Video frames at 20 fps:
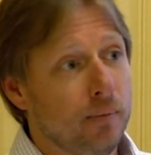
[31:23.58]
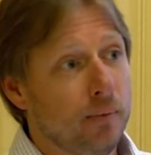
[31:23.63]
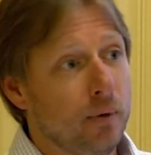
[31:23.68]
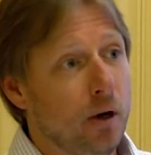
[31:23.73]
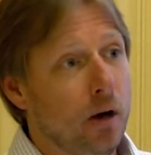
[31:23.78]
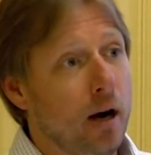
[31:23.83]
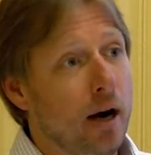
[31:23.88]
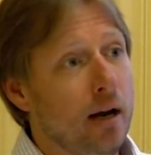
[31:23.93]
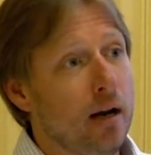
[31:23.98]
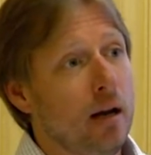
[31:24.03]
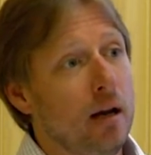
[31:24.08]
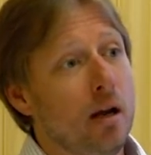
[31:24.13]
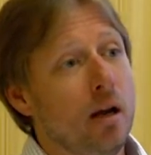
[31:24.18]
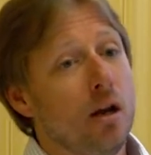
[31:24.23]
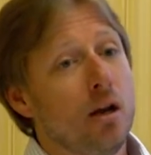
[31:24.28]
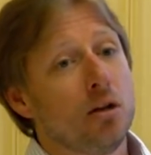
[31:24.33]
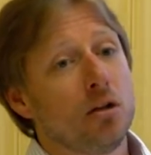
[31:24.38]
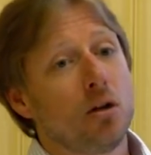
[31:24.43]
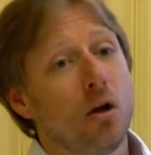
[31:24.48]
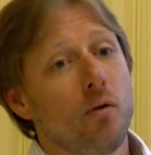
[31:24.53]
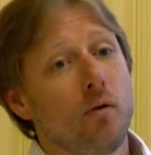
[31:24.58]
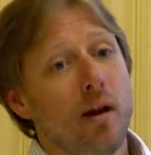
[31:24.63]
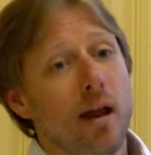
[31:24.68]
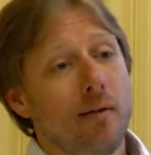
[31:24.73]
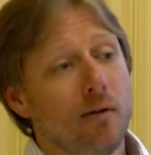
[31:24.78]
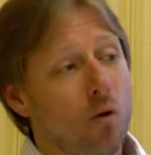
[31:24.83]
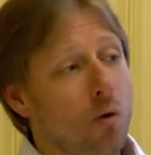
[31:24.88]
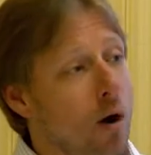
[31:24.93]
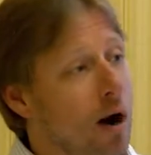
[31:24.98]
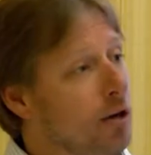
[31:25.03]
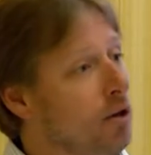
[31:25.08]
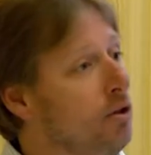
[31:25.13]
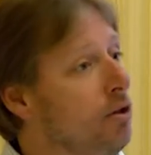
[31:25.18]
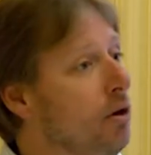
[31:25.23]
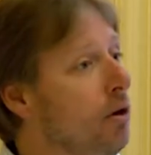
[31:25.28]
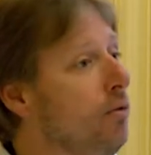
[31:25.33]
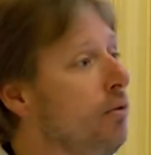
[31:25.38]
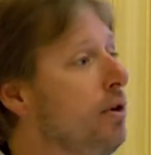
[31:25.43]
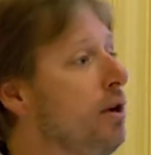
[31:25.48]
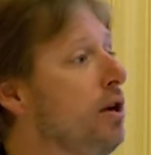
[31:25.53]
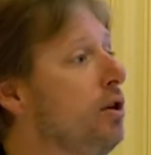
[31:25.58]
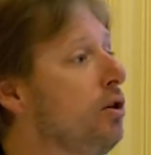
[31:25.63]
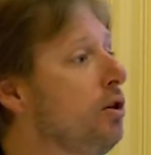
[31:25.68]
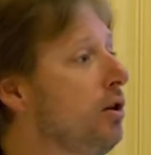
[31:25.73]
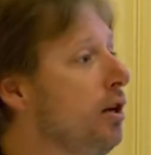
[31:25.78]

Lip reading: All right? So if you have questions on this,